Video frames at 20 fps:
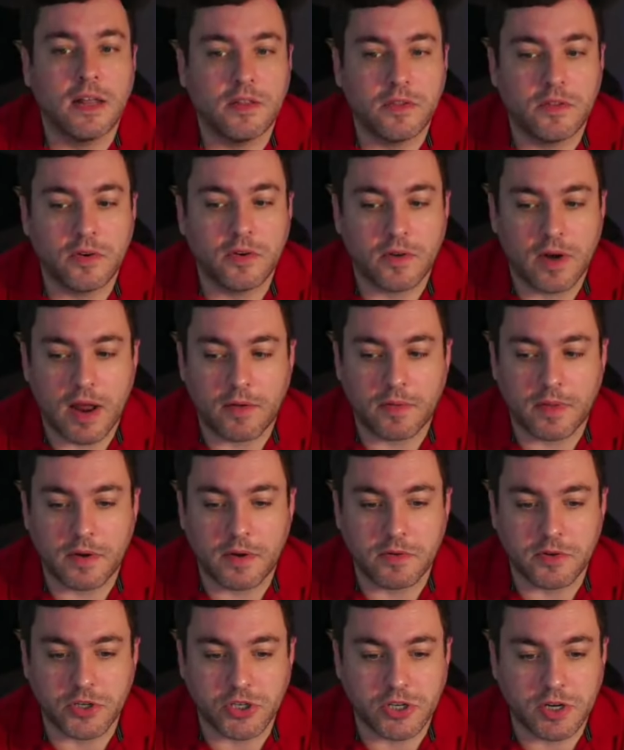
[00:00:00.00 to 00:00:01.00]
they're out there
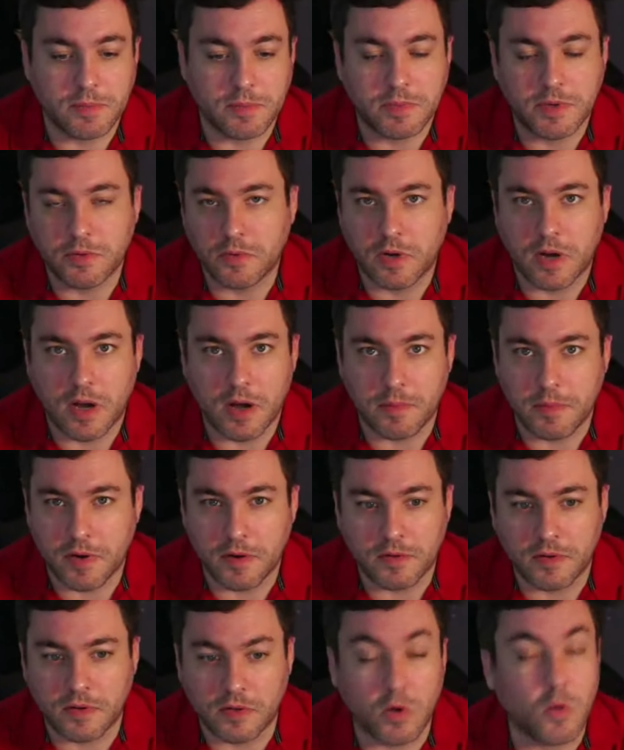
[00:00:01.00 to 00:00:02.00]
and shipped, it will come
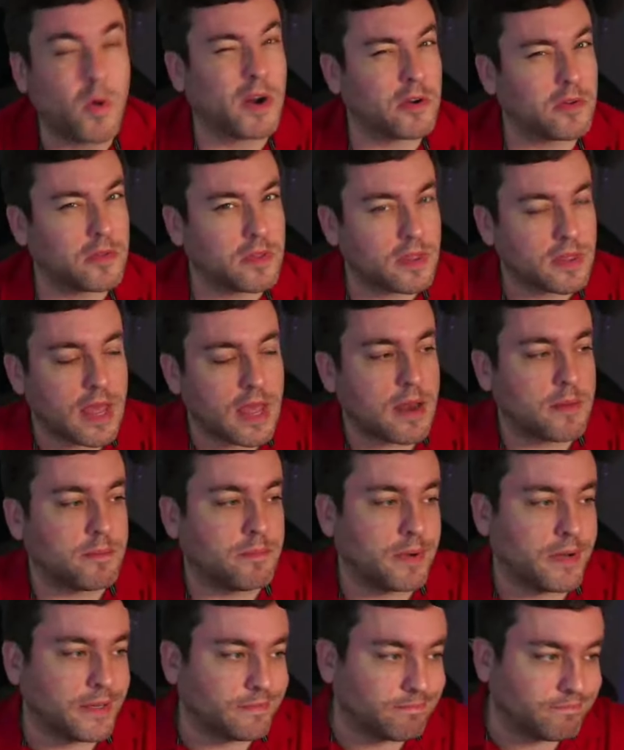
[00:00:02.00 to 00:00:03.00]
quicker than that.
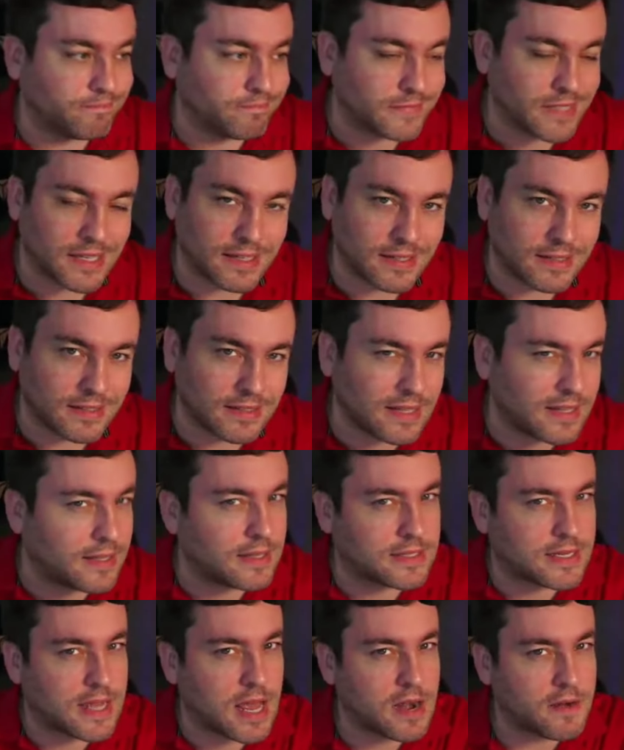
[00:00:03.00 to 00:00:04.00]
But uh, that,
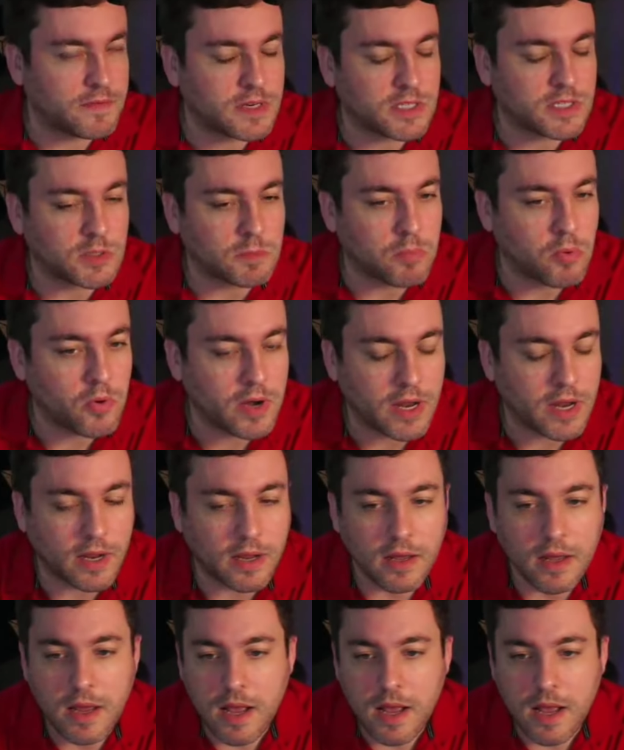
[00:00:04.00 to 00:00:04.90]
that's kind of disappointing.